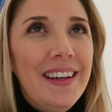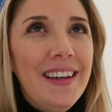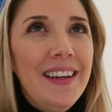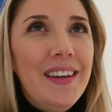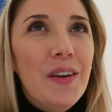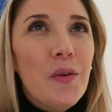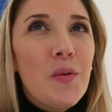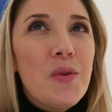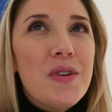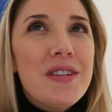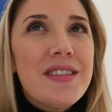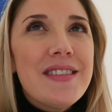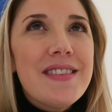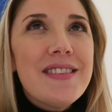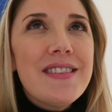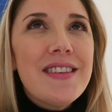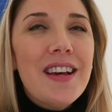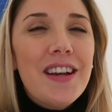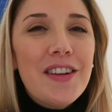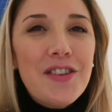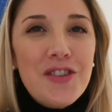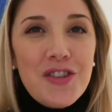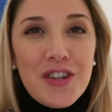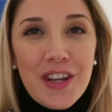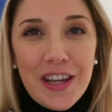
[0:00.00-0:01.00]
it was
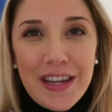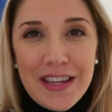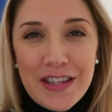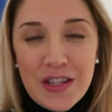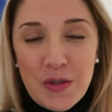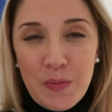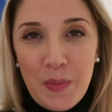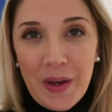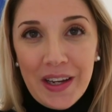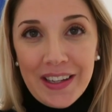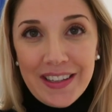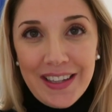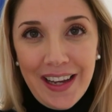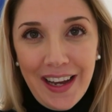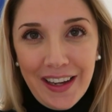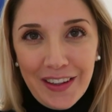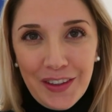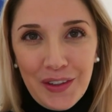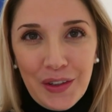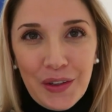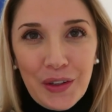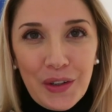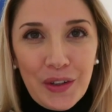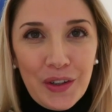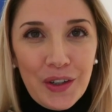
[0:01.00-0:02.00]
such a
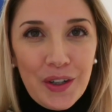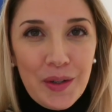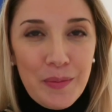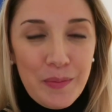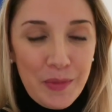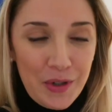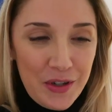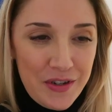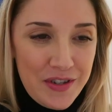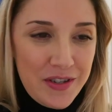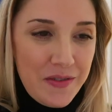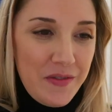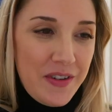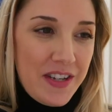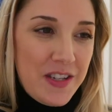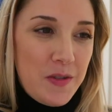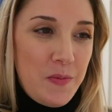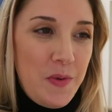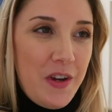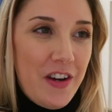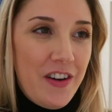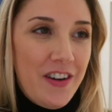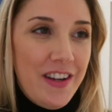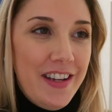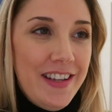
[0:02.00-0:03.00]
spectacular immersive
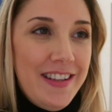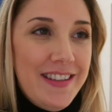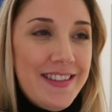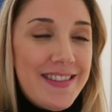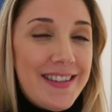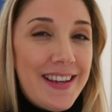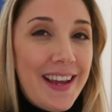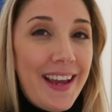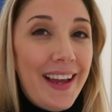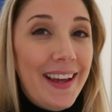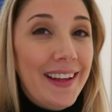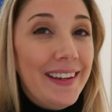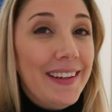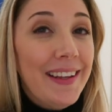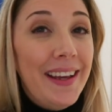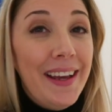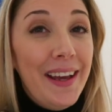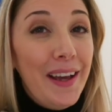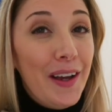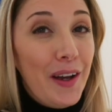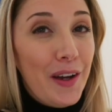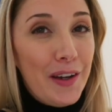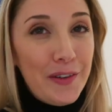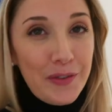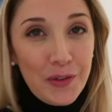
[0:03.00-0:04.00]
experience and
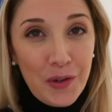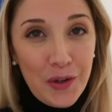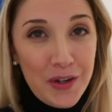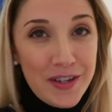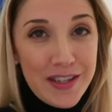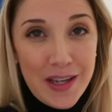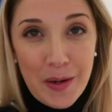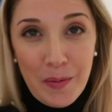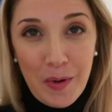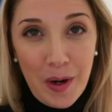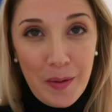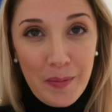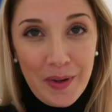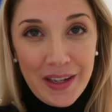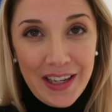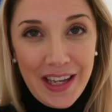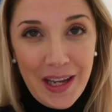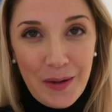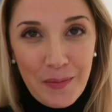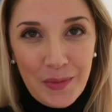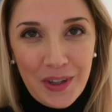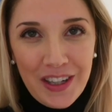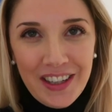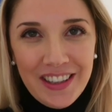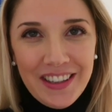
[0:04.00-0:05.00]
of course I brought my
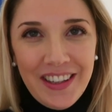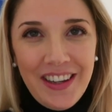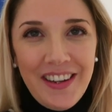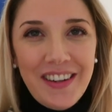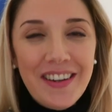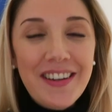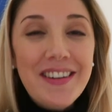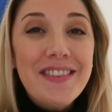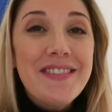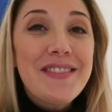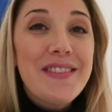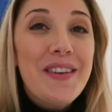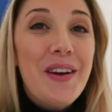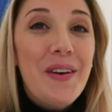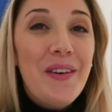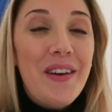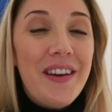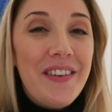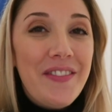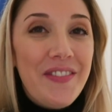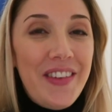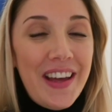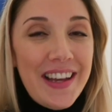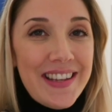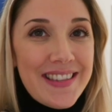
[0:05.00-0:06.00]
camera along. So
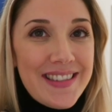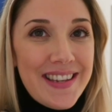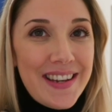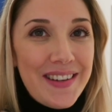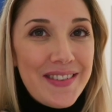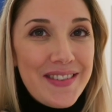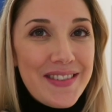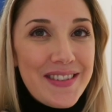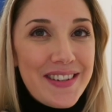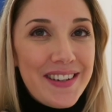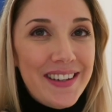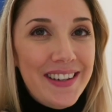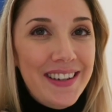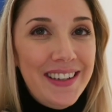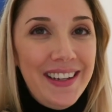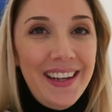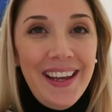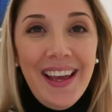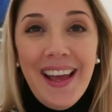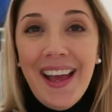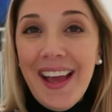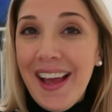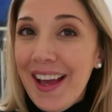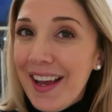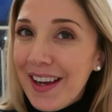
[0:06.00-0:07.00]
if that sounds good,
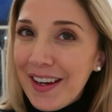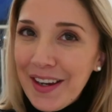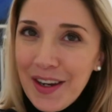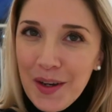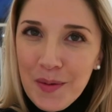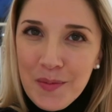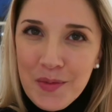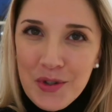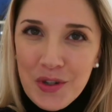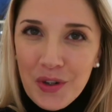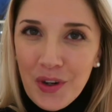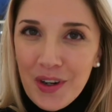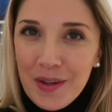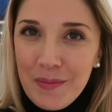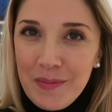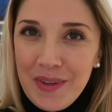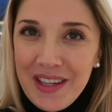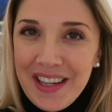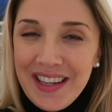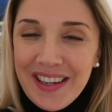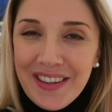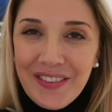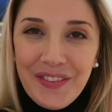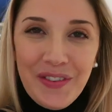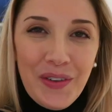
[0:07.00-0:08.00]
come join
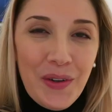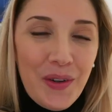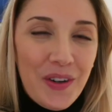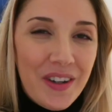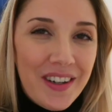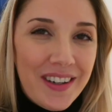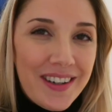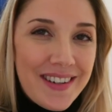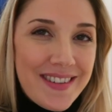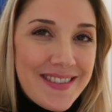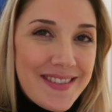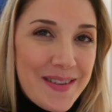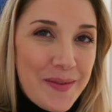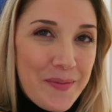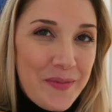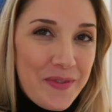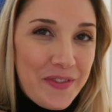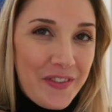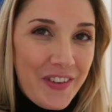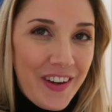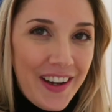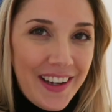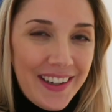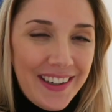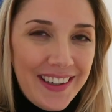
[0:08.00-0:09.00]
me for some
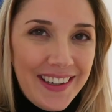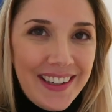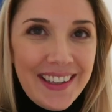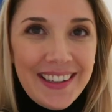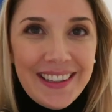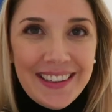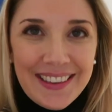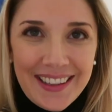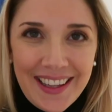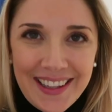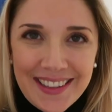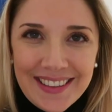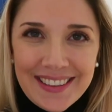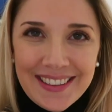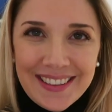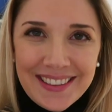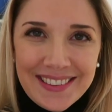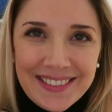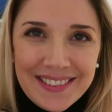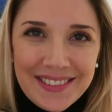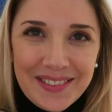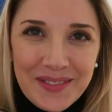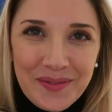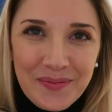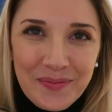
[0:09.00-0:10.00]
fun in
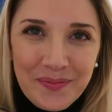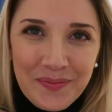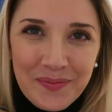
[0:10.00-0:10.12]
London.